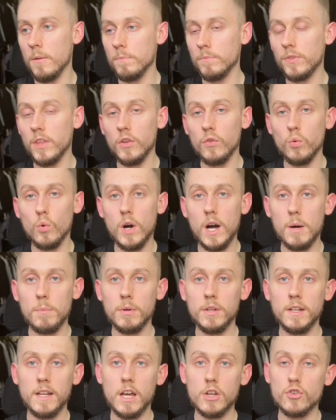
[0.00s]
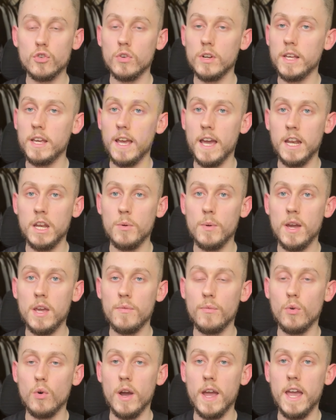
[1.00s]
This will happen naturally anyway
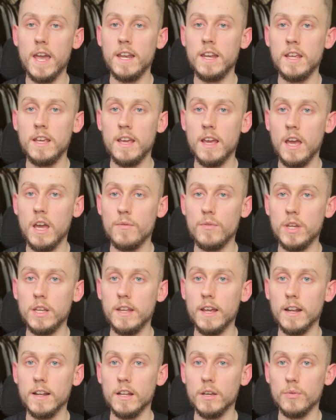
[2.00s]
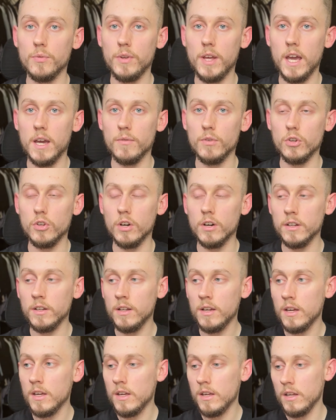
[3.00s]
for any heavy deadlift ever
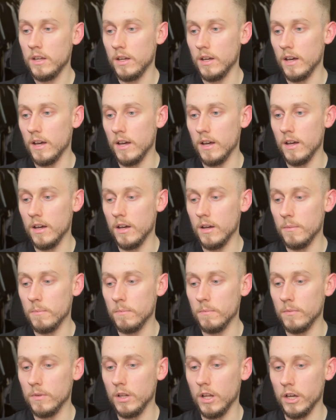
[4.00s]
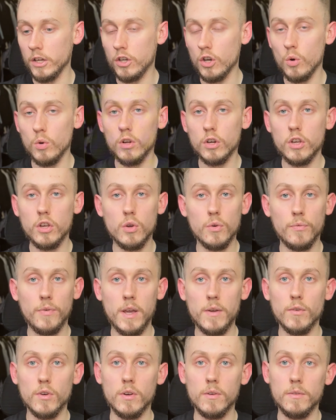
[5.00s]
done. Like go look at your
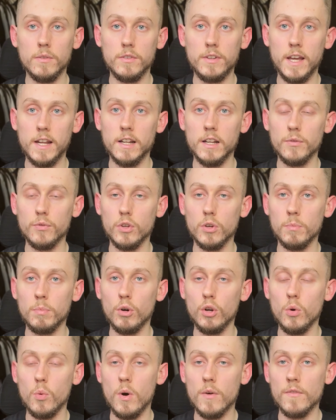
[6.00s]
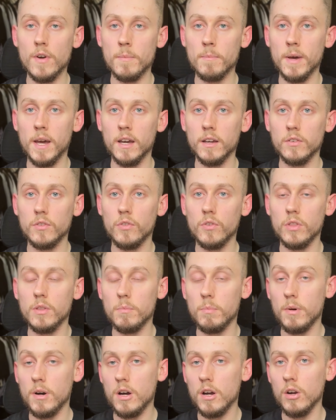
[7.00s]
favorite deadlifter, pull a 1 rep max. The
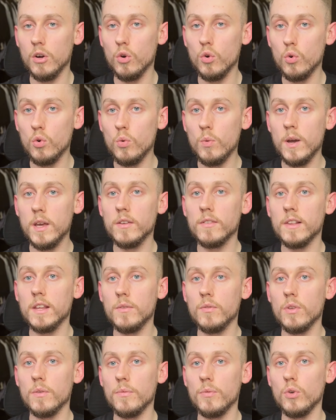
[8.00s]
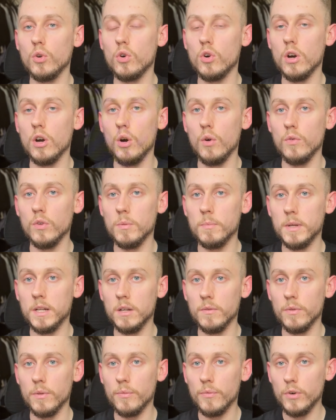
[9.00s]
bar always leaves the floor over the
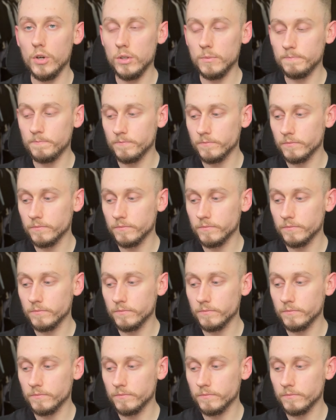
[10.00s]
middle of the foot.